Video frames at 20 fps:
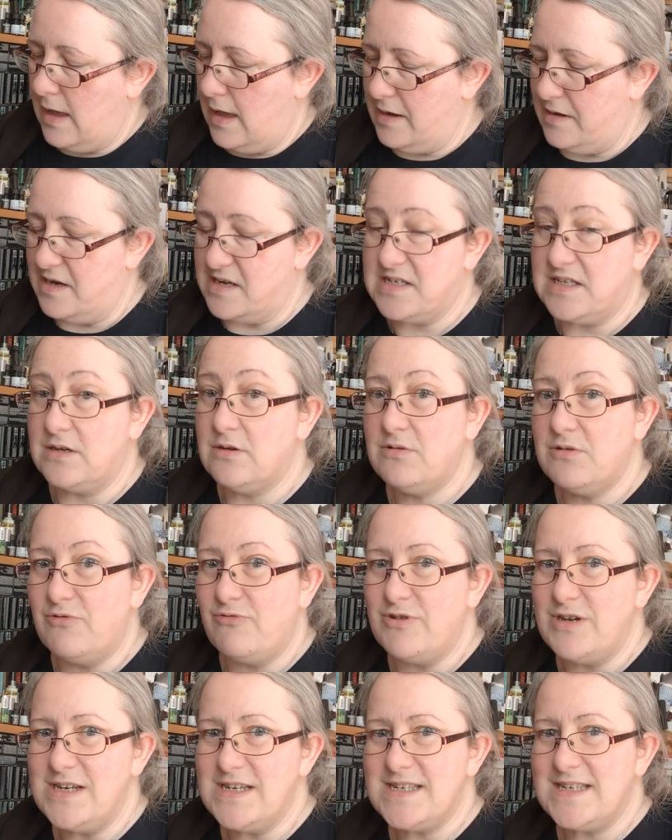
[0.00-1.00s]
And it's another
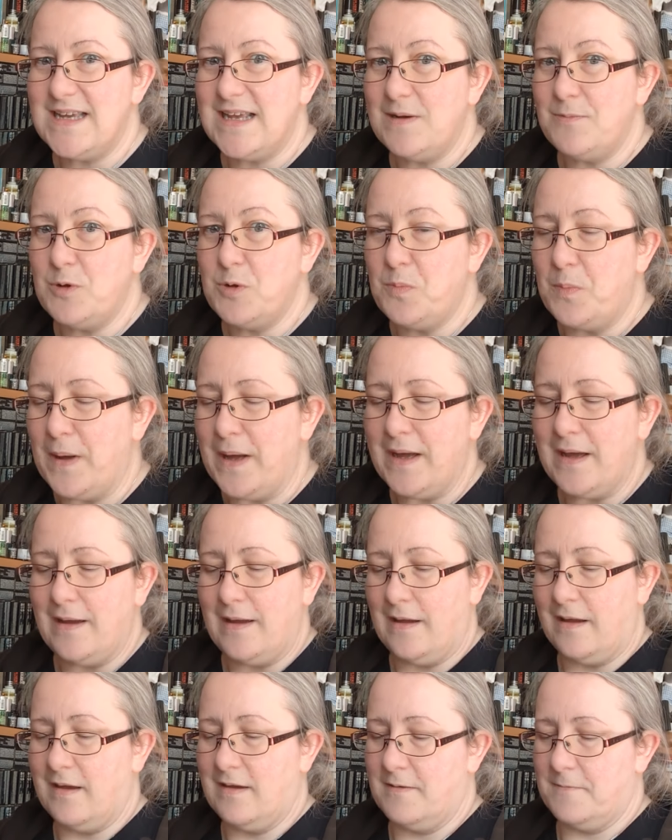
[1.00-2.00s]
resealable
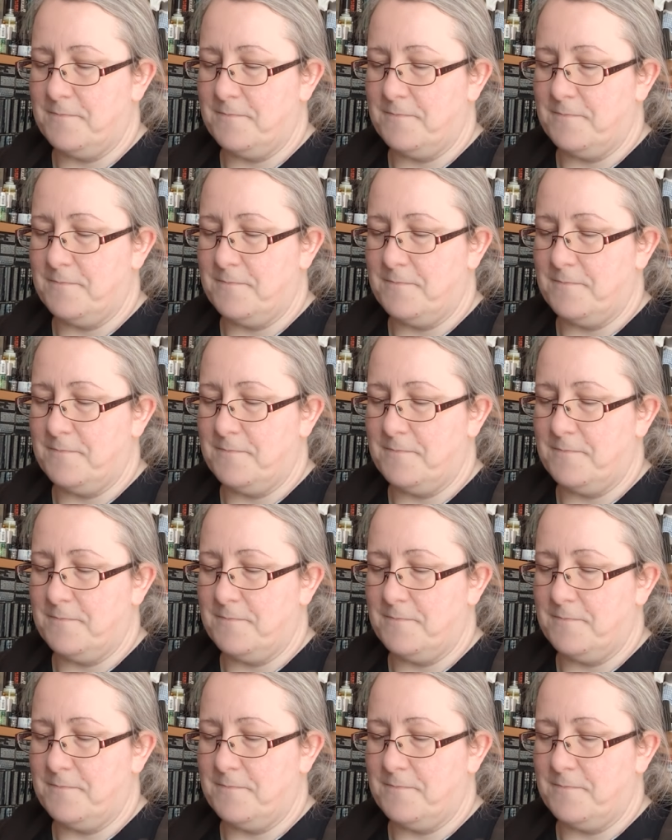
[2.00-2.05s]
bag.